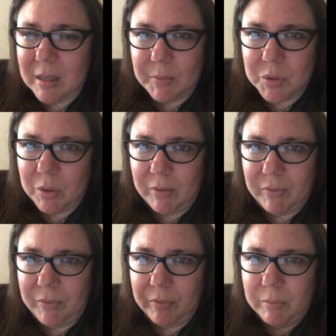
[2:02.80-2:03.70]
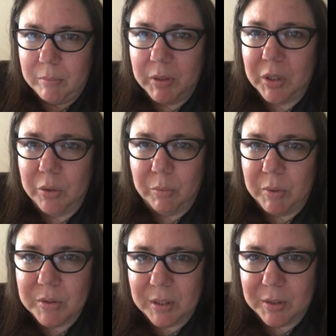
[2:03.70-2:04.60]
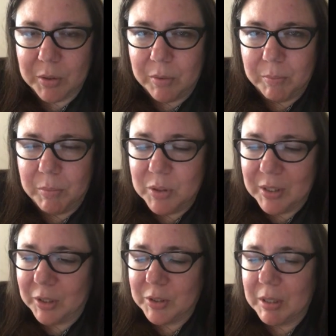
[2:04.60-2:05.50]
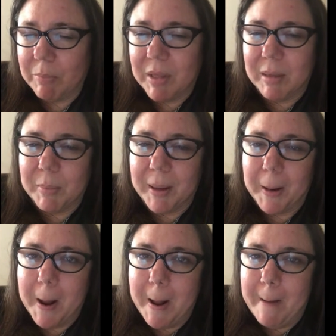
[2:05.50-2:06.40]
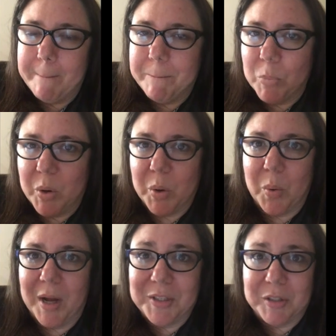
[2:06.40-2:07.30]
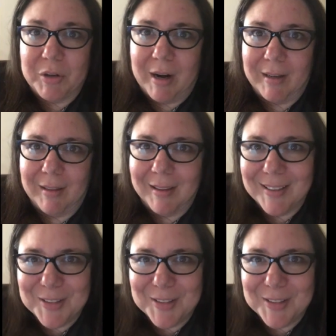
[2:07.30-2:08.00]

some sort of cute music, music or something. But we were watching Dracula,